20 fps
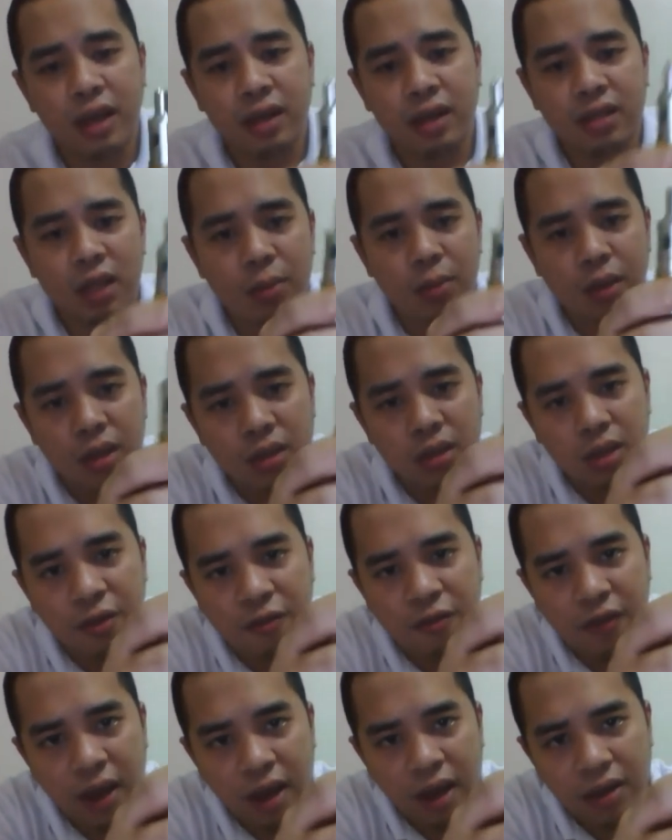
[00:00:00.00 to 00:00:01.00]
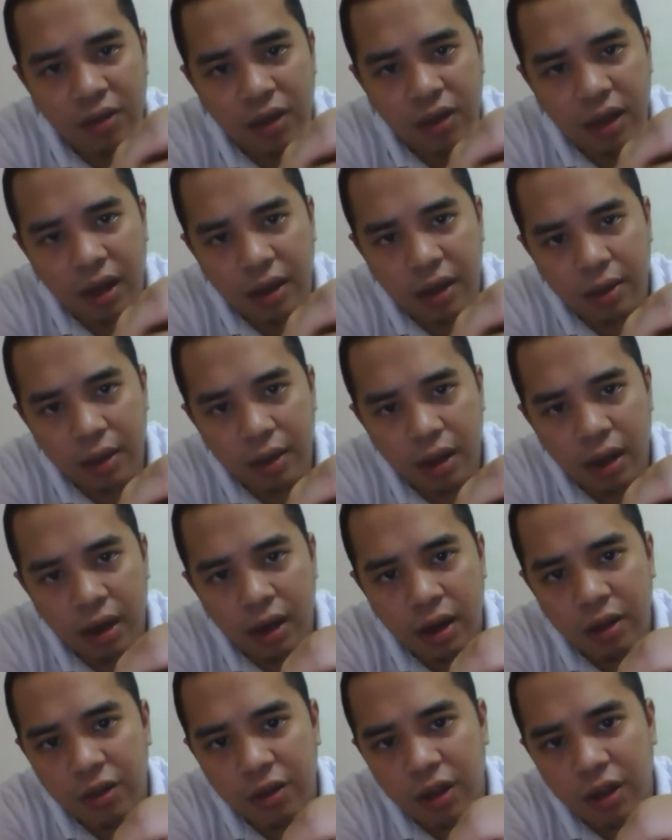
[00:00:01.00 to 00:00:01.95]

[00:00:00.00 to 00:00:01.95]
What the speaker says: and because of the fact that the